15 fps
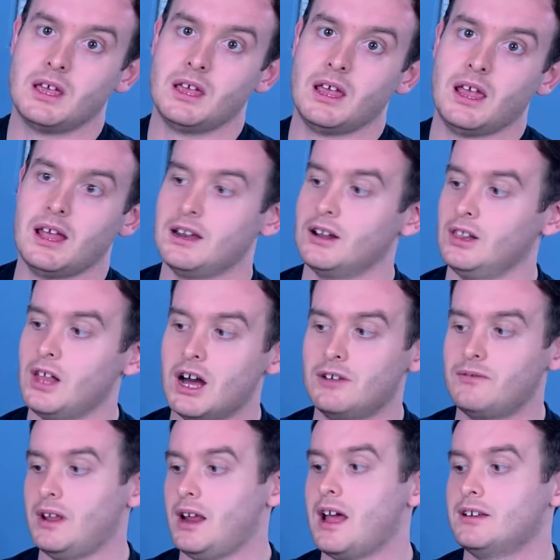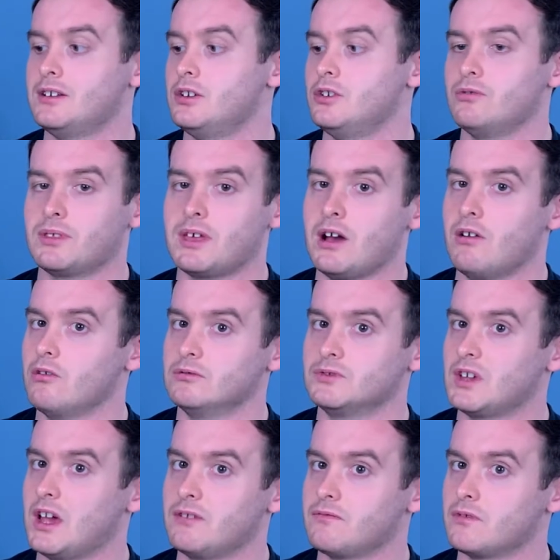And a lot of it had to do with how it was
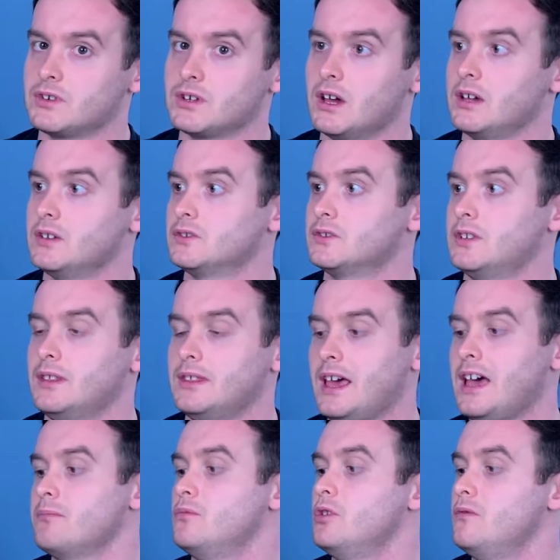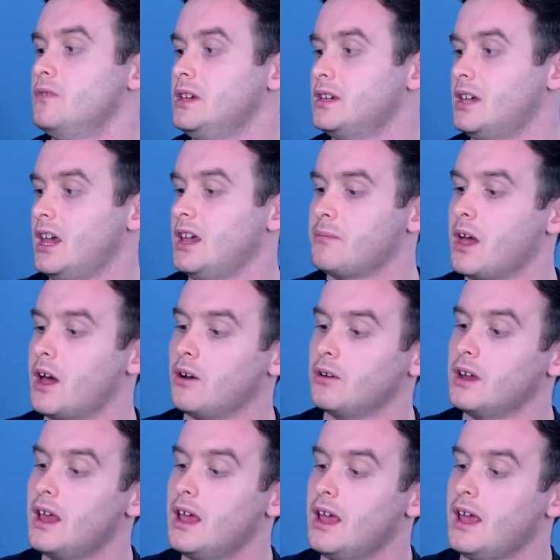advertised. That movie came out,
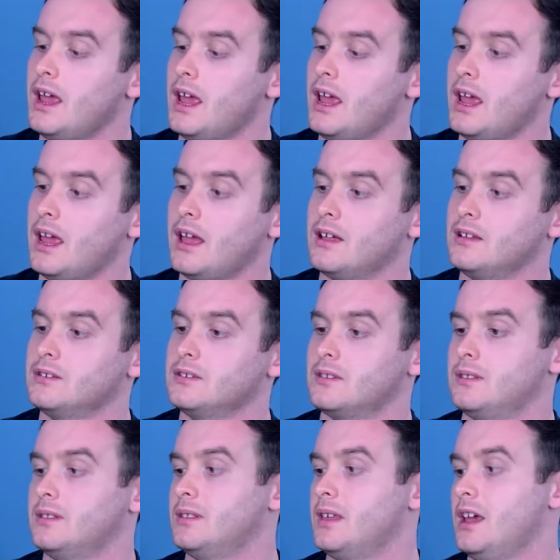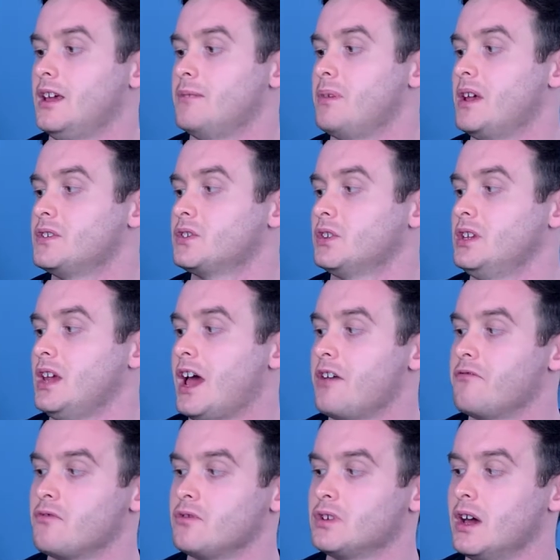and they basically
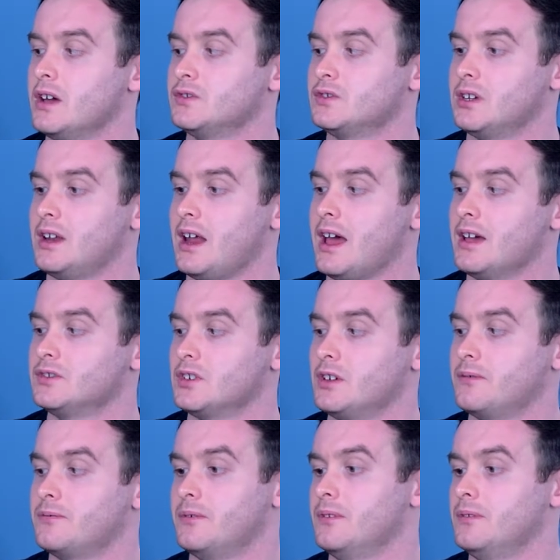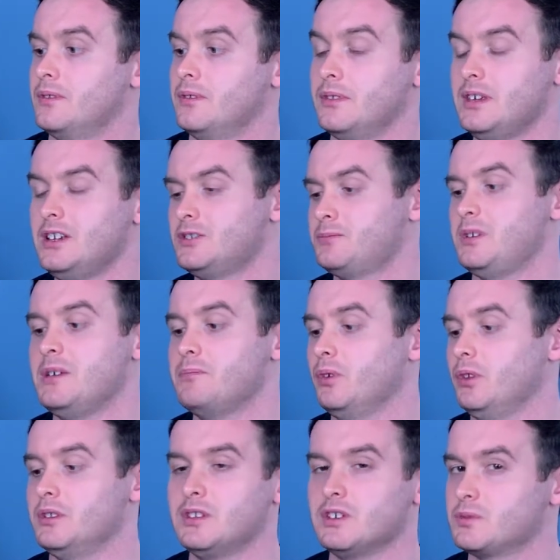advertised it as if these people
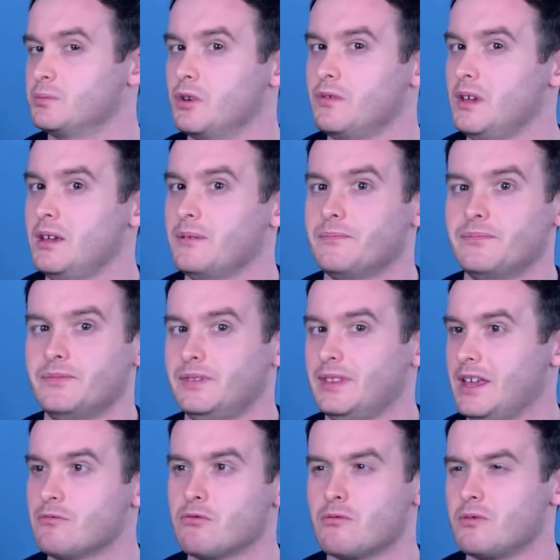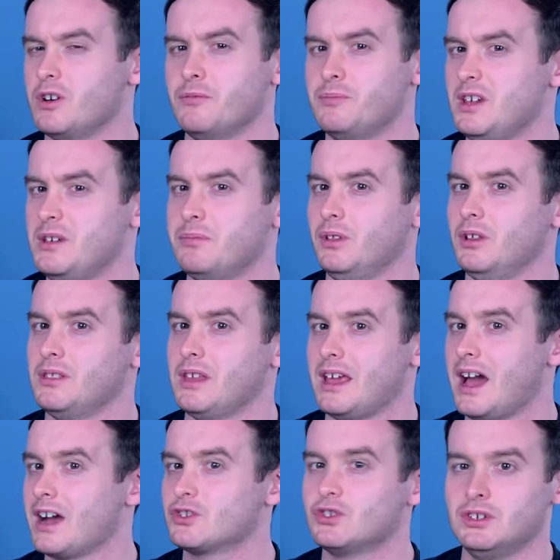in this movie, they were real people and they
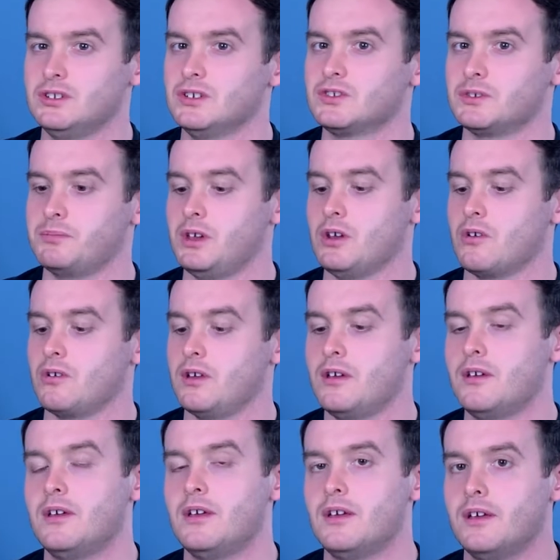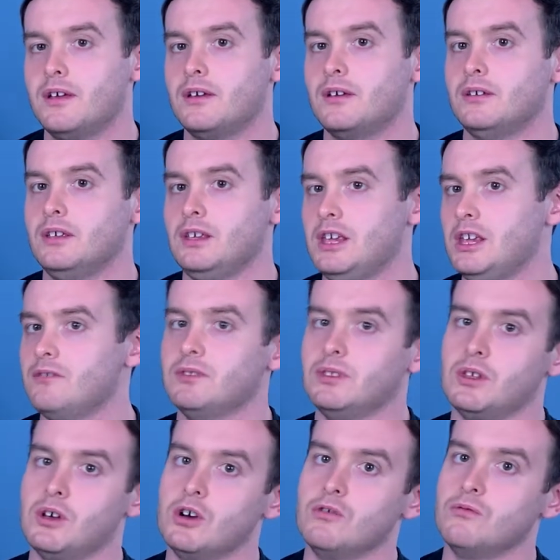actually disappeared, even
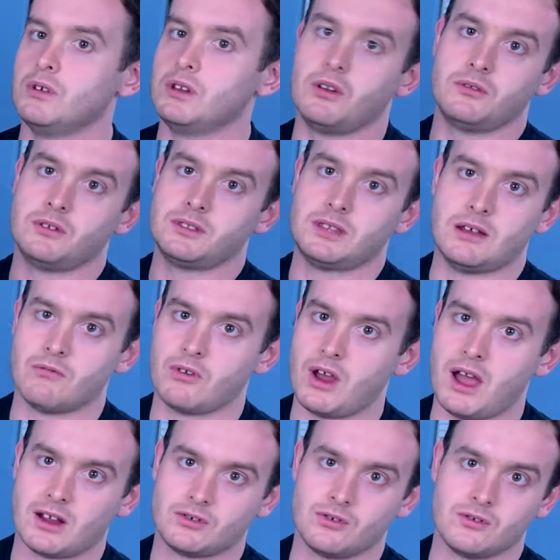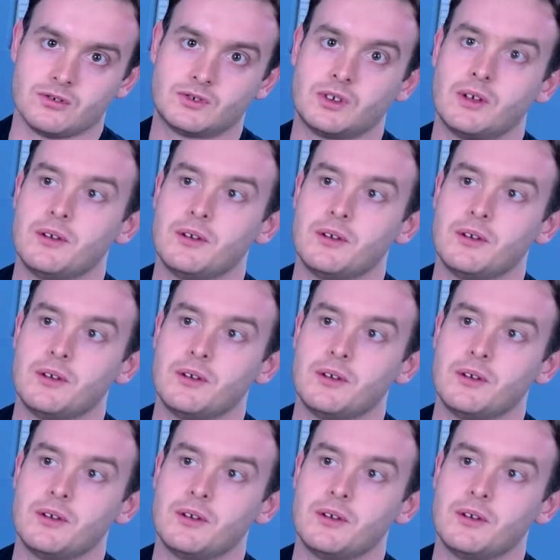though we know that they were actors.